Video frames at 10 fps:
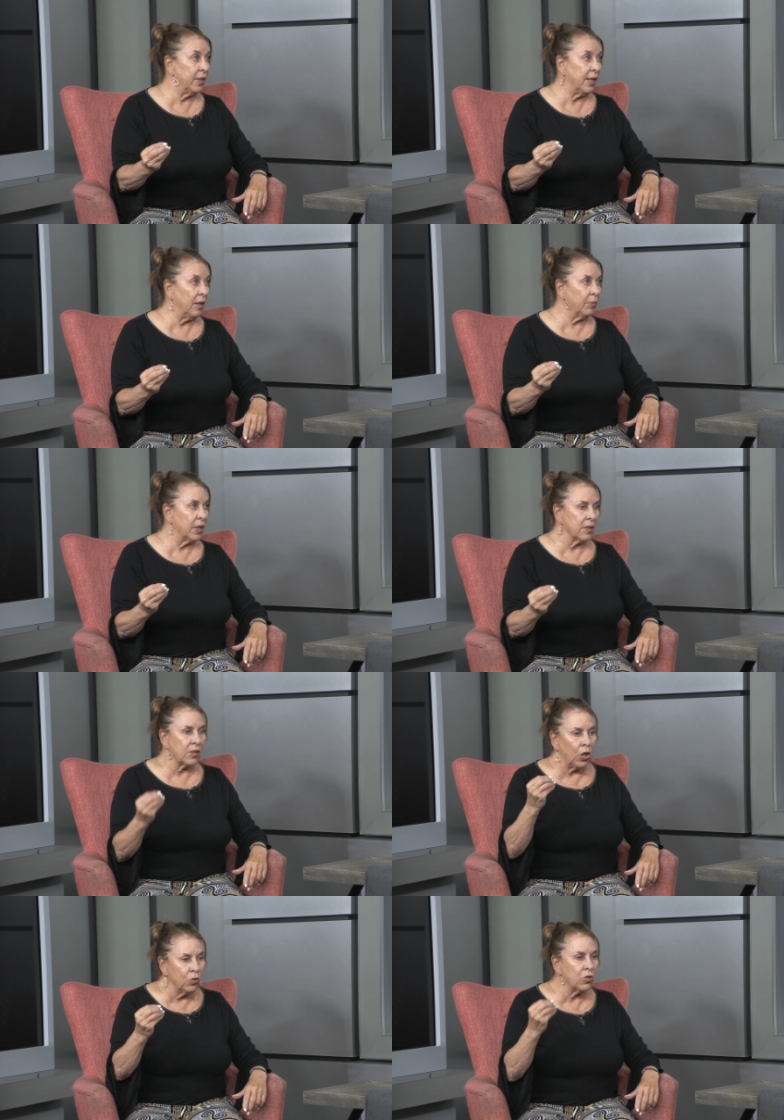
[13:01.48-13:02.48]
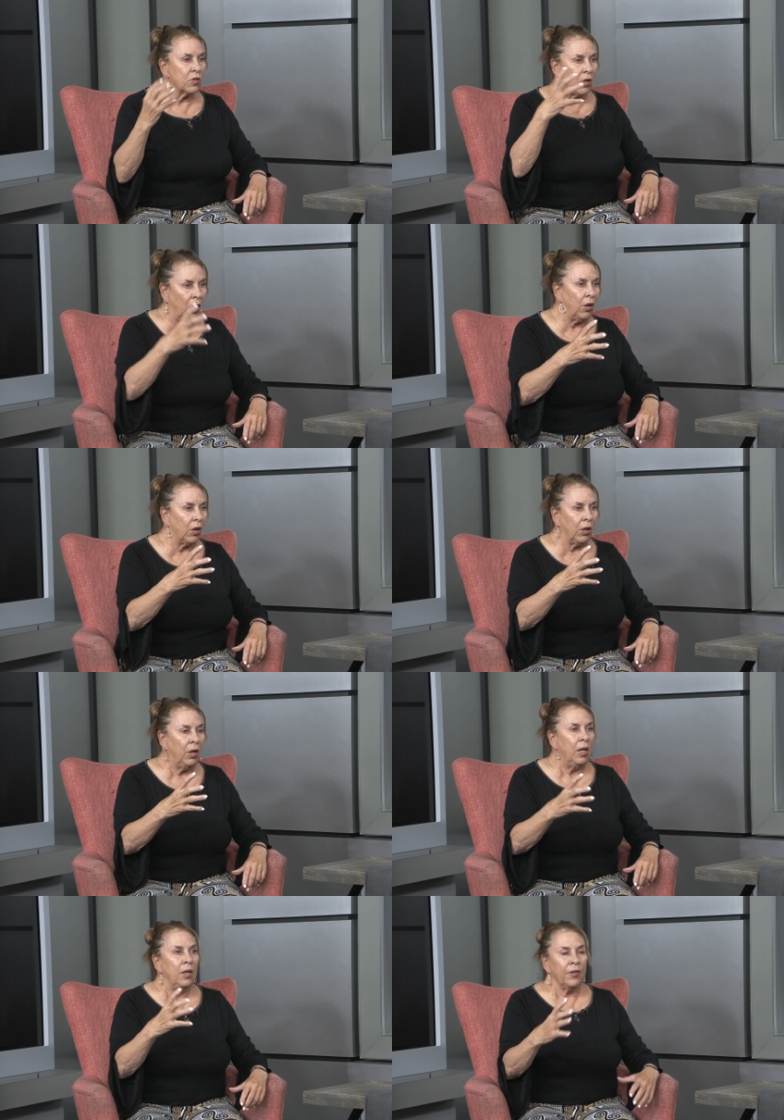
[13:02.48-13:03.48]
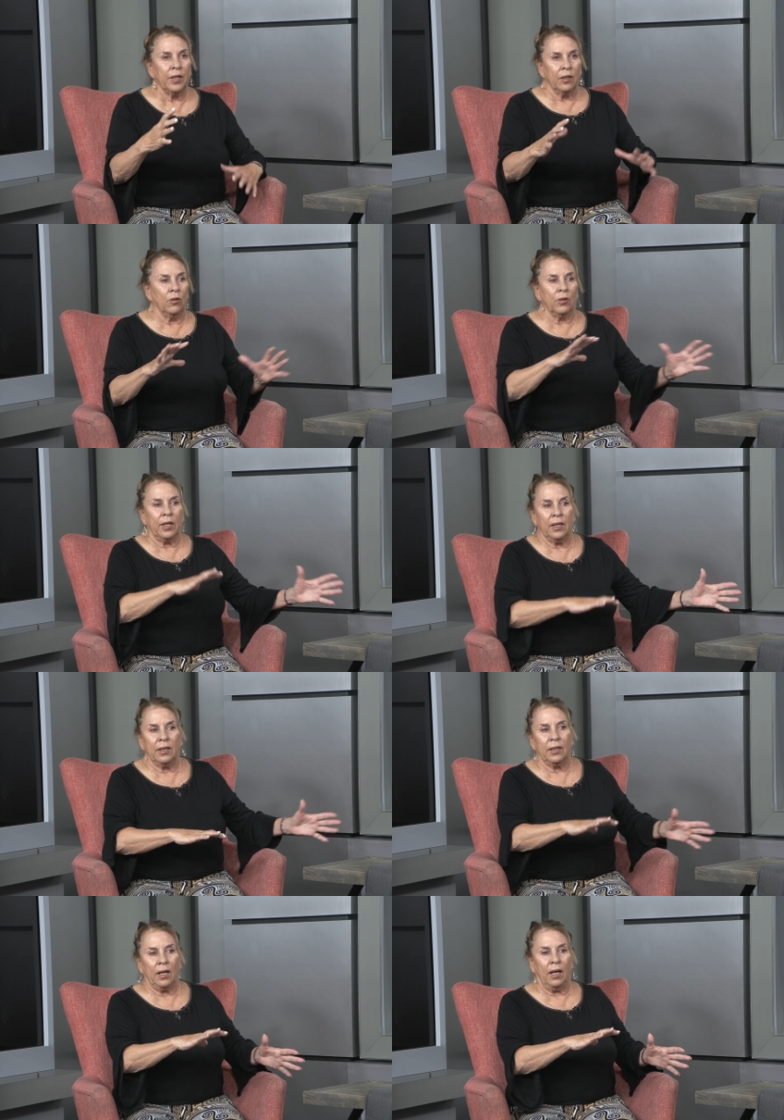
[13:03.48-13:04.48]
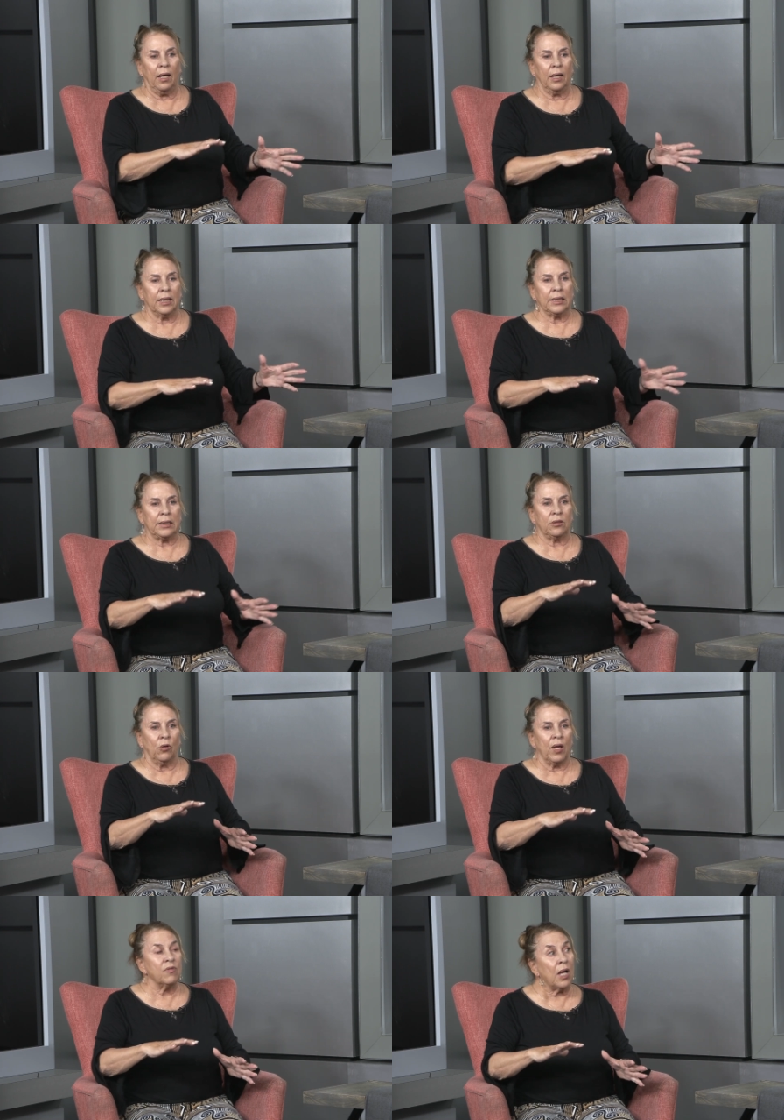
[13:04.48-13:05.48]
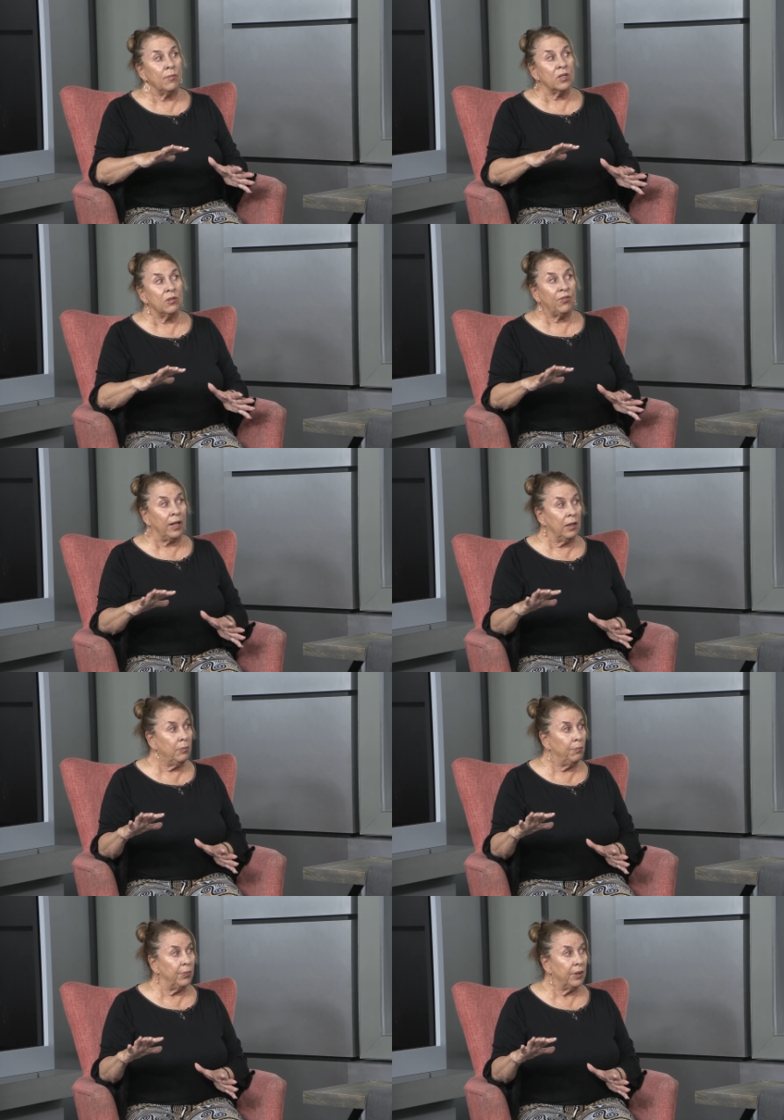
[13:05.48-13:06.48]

now, because coaches are thinking, okay, I don't have time to develop.